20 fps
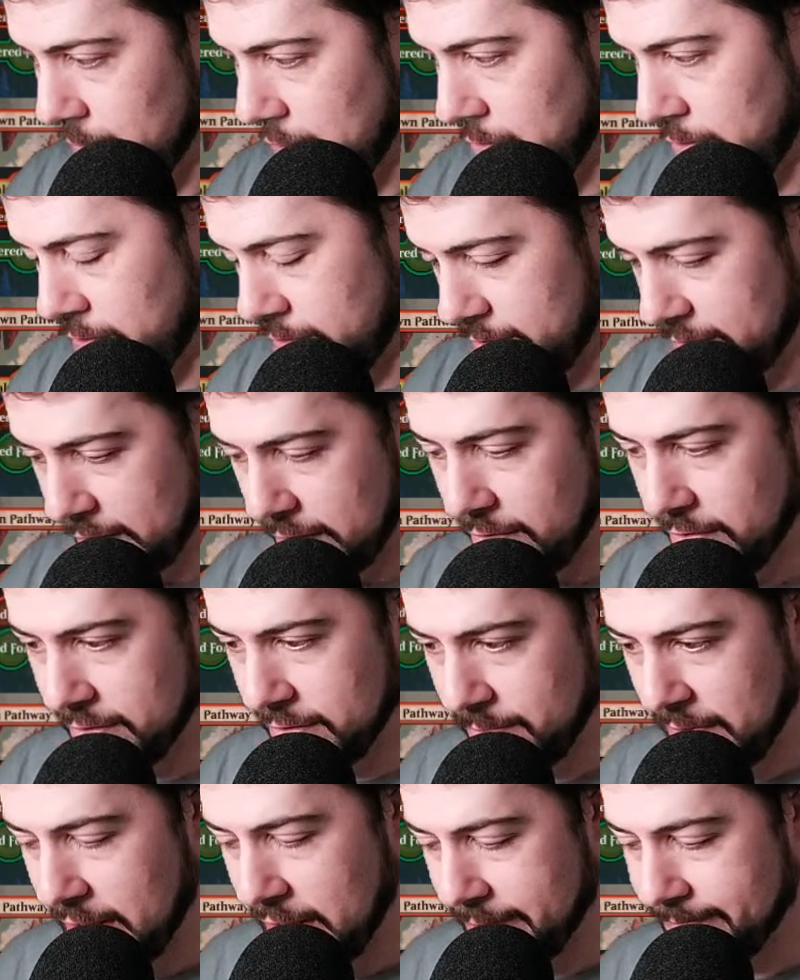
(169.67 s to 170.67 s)
Oh,
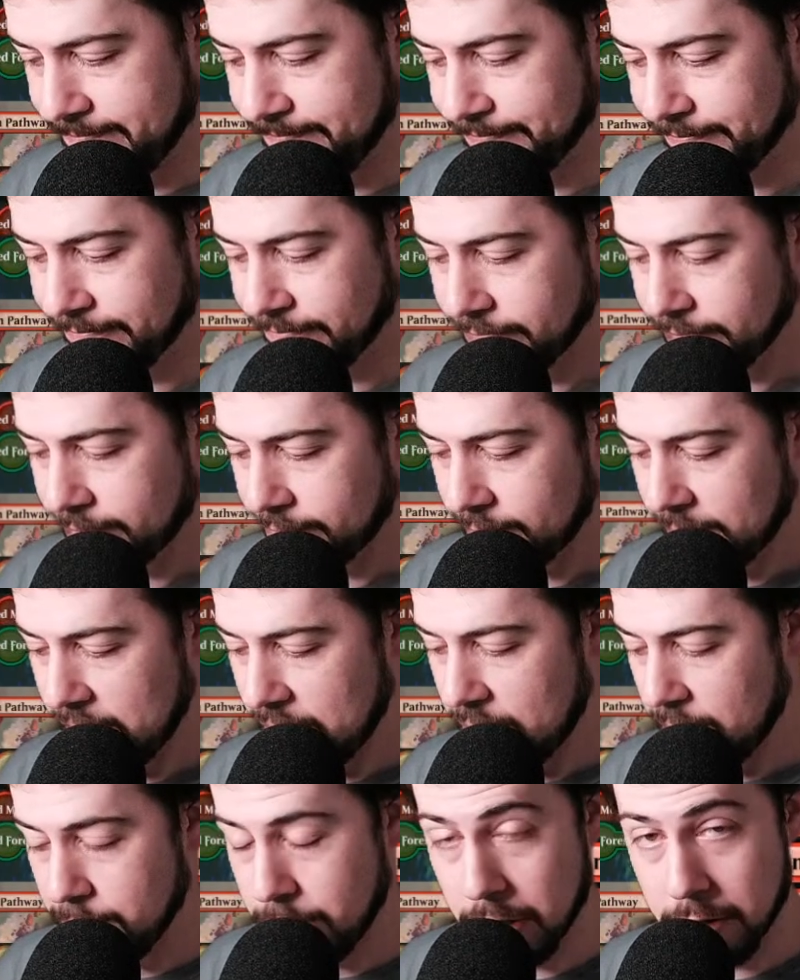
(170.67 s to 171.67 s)
excuse me.
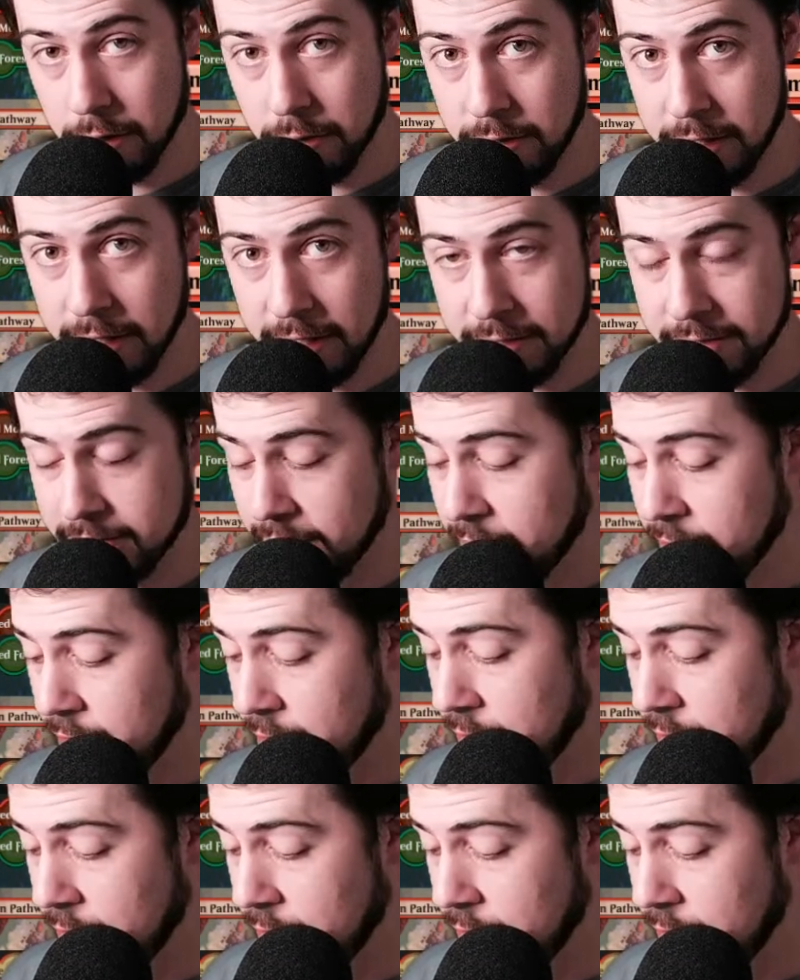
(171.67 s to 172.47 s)
Pierogies.